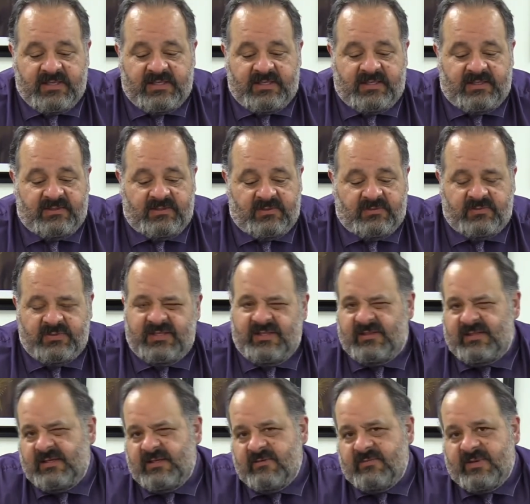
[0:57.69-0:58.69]
And when you
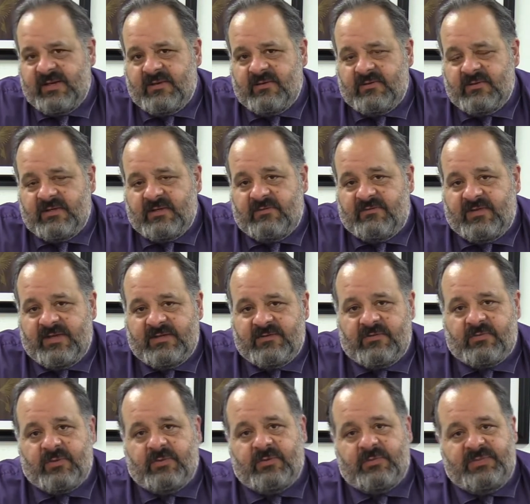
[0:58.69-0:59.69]
think about
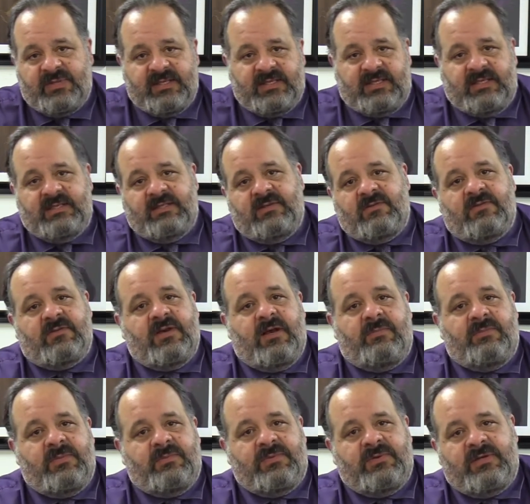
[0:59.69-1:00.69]
events where we're picking these
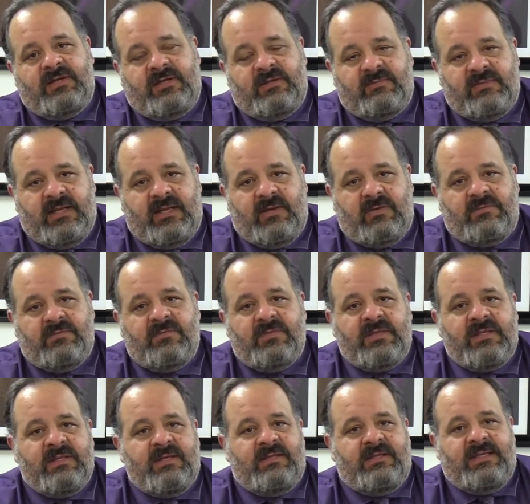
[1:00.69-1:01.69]
up and putting them down,
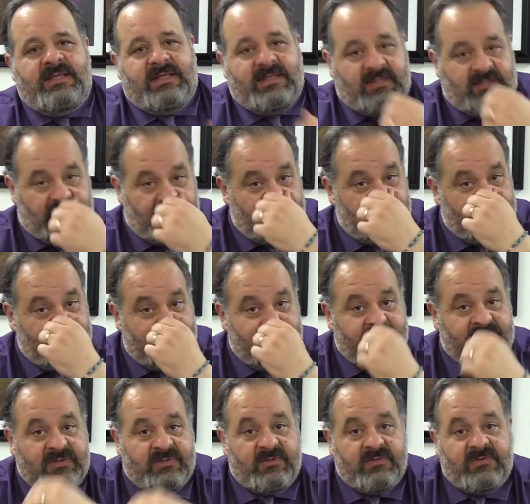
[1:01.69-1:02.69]
they get used and
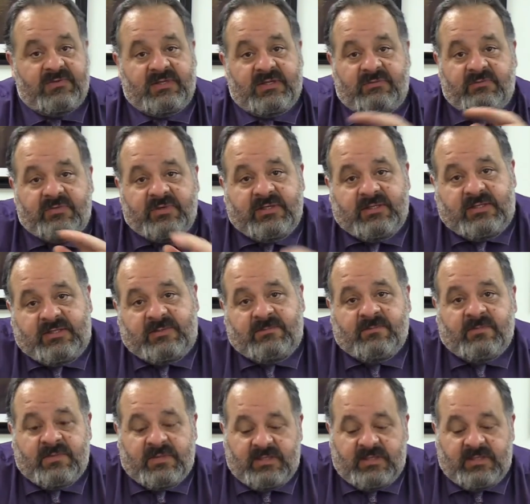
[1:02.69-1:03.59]
abused. And really,